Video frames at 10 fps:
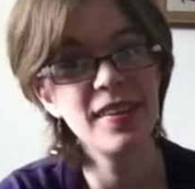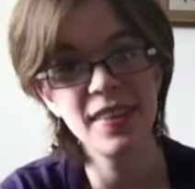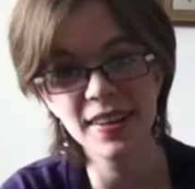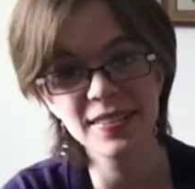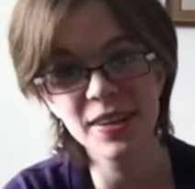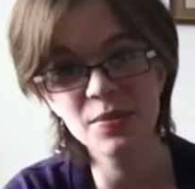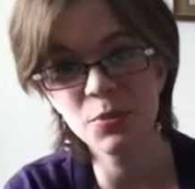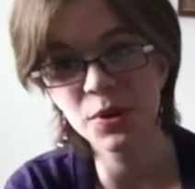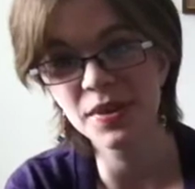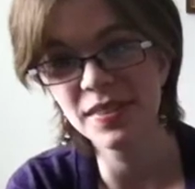That is how
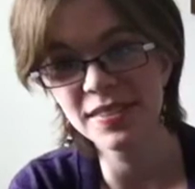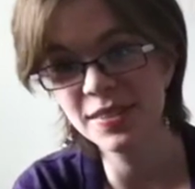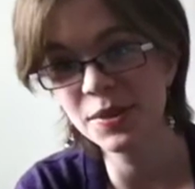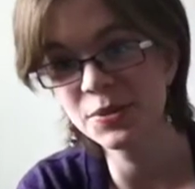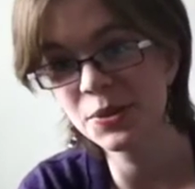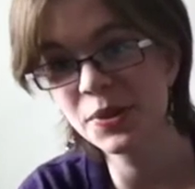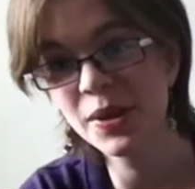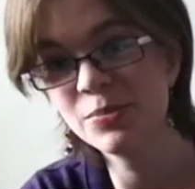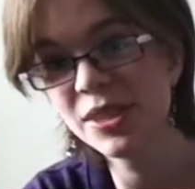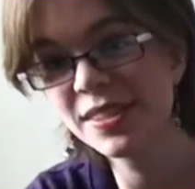important this cultural
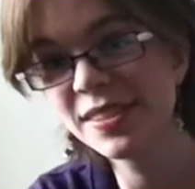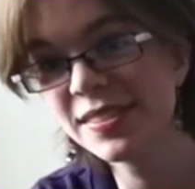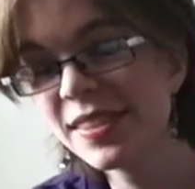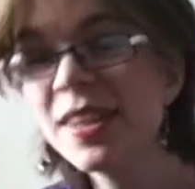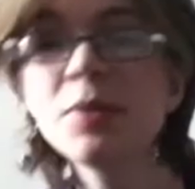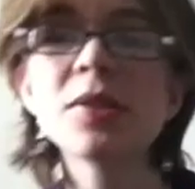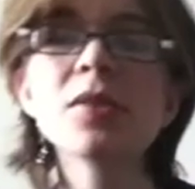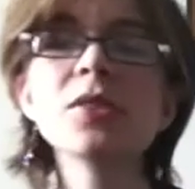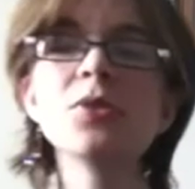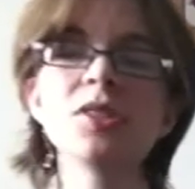object is. And it was
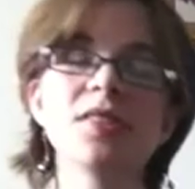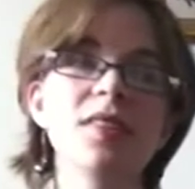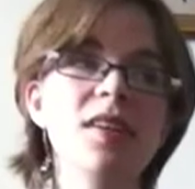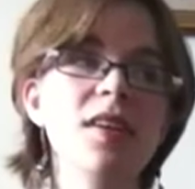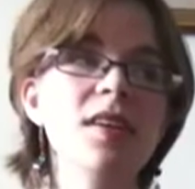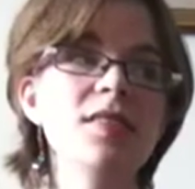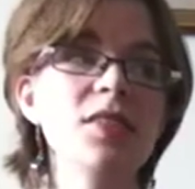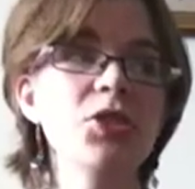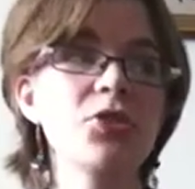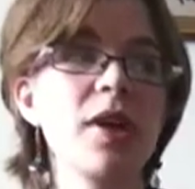also just
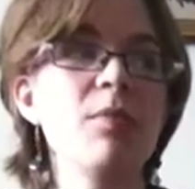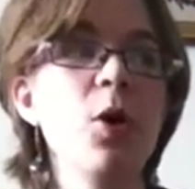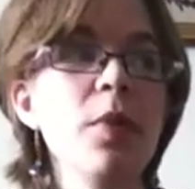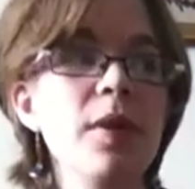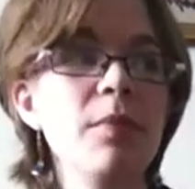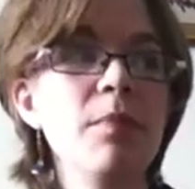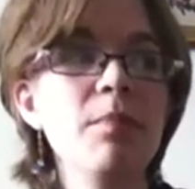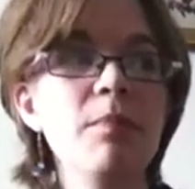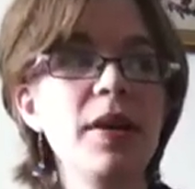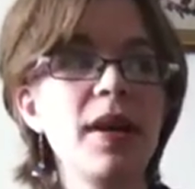such a great moment
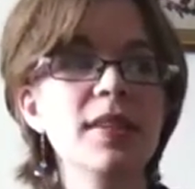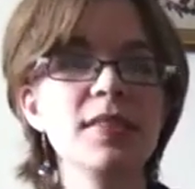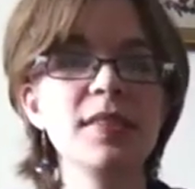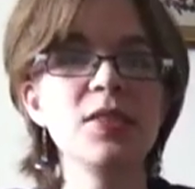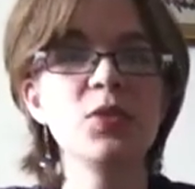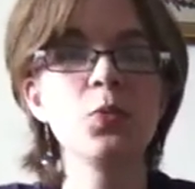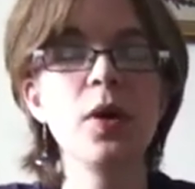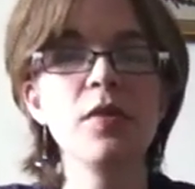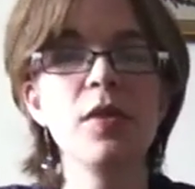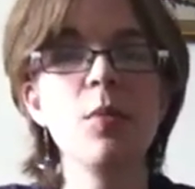because it's
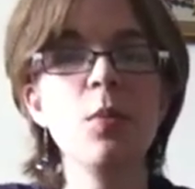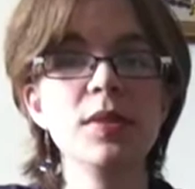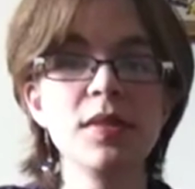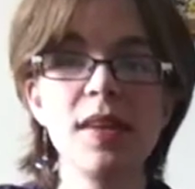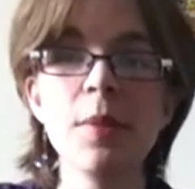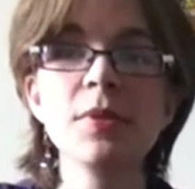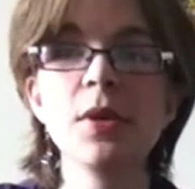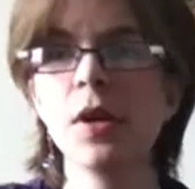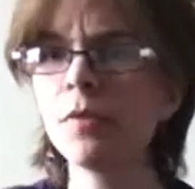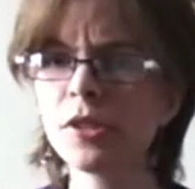one of the moments in the
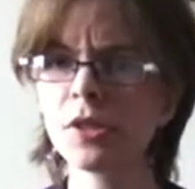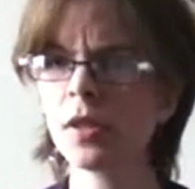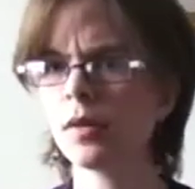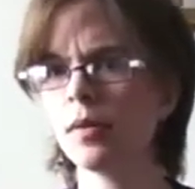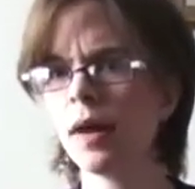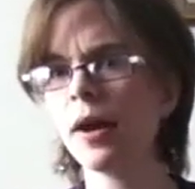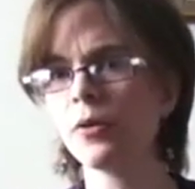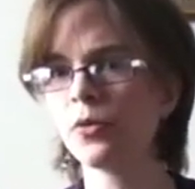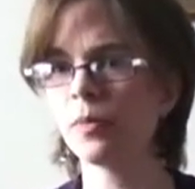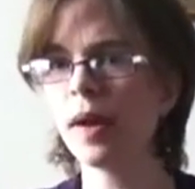episode, of which there are
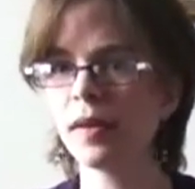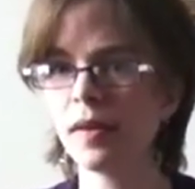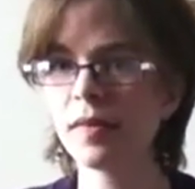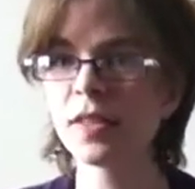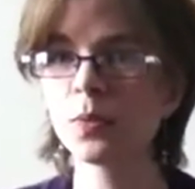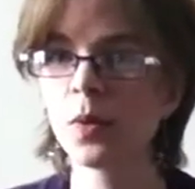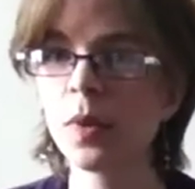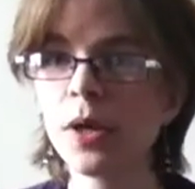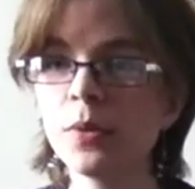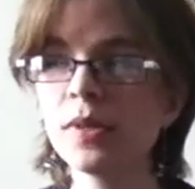actually many in this one,
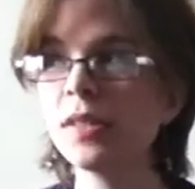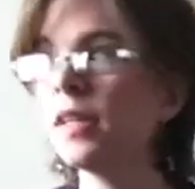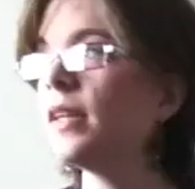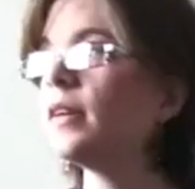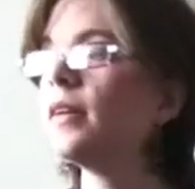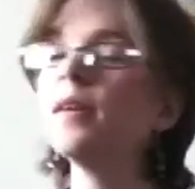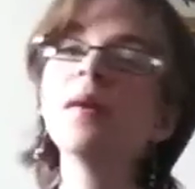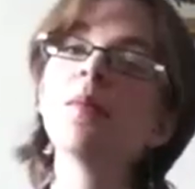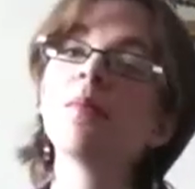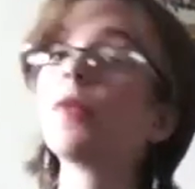where you see
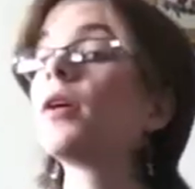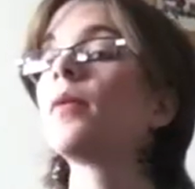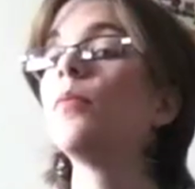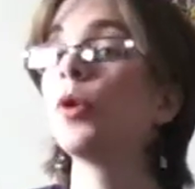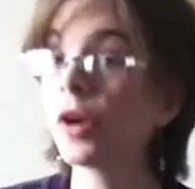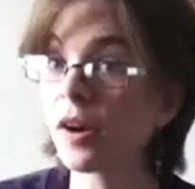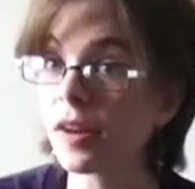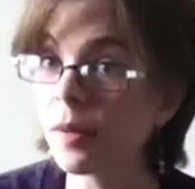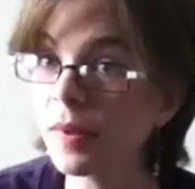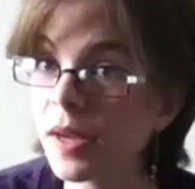Mor-
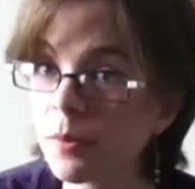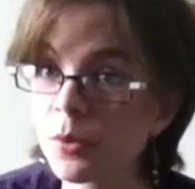Moriarty being